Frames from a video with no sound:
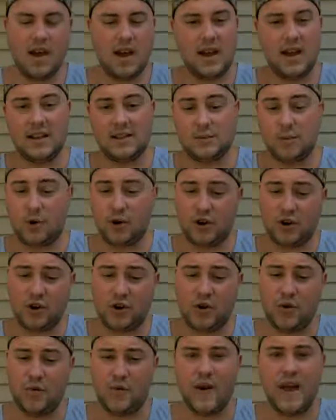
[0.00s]
it's one of your
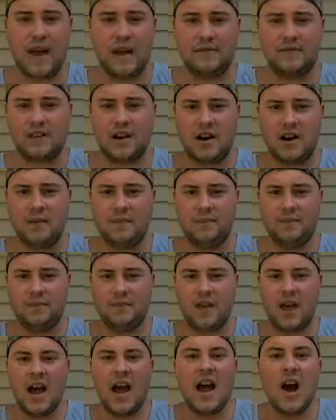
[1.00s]
new faves, huh?
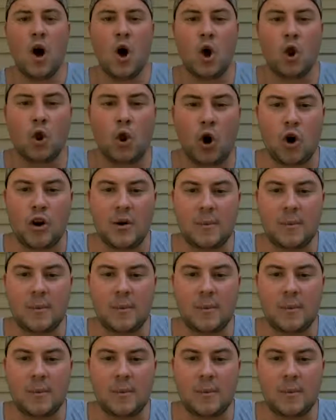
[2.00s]
Learn